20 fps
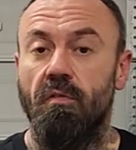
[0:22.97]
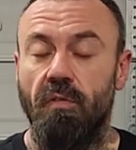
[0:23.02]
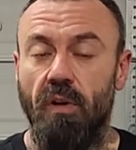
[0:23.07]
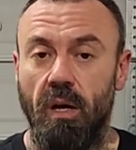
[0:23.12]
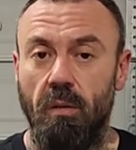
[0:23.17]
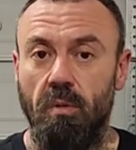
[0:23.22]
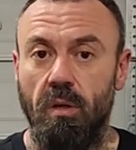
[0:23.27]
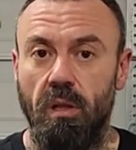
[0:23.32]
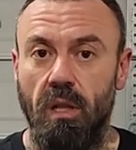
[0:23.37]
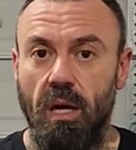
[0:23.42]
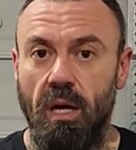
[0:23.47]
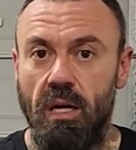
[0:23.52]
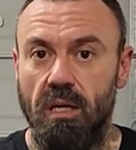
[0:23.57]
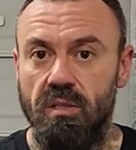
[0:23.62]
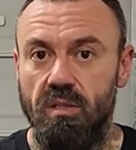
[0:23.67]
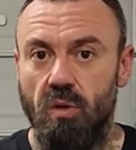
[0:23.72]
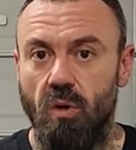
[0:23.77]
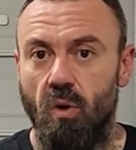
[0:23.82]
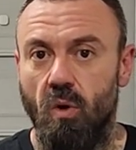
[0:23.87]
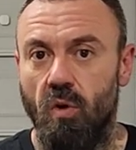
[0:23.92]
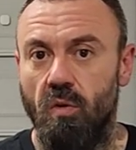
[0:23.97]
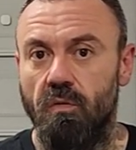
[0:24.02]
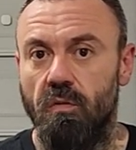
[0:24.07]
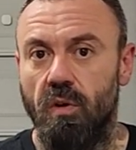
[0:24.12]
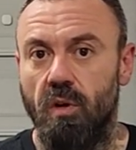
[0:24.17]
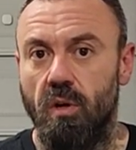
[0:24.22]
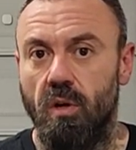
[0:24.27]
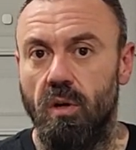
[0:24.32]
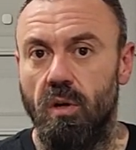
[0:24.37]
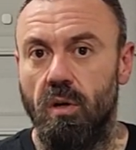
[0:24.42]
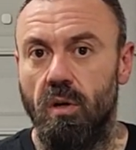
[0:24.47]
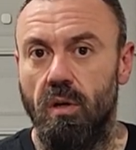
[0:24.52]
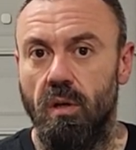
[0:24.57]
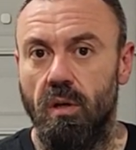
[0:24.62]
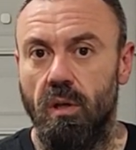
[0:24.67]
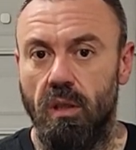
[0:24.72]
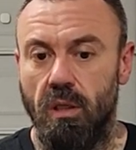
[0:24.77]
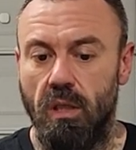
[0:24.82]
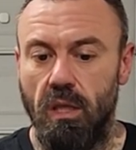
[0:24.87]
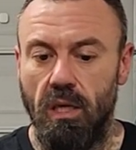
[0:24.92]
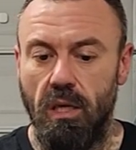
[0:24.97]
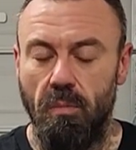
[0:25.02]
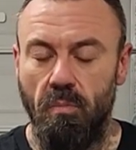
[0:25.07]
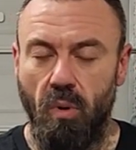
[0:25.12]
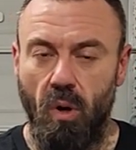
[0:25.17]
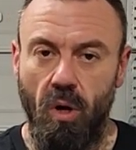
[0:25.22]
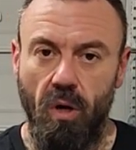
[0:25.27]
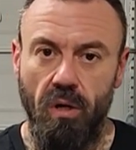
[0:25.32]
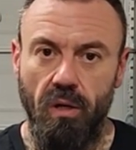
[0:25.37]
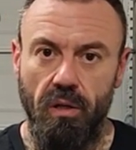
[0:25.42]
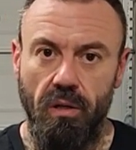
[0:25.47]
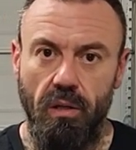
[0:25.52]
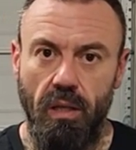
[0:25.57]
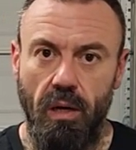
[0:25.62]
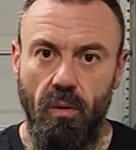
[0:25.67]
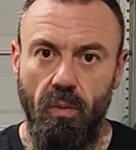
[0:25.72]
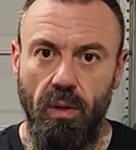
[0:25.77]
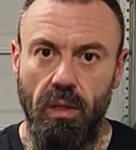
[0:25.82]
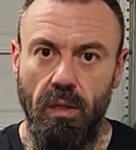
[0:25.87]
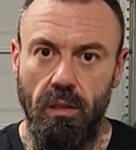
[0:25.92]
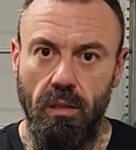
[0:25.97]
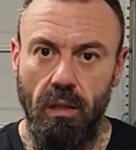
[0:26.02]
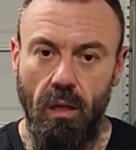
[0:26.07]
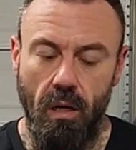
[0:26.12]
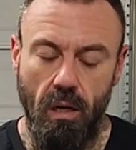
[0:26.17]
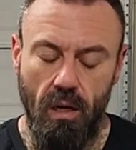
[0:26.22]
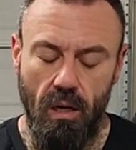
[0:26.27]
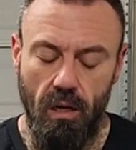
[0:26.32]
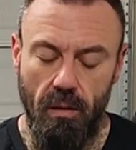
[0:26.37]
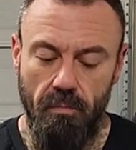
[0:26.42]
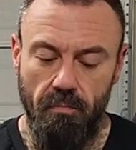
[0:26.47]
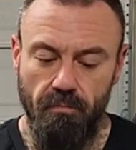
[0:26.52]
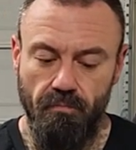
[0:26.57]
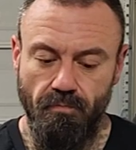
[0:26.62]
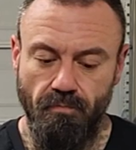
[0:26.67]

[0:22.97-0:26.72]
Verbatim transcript: fiberglass over the part that we uh,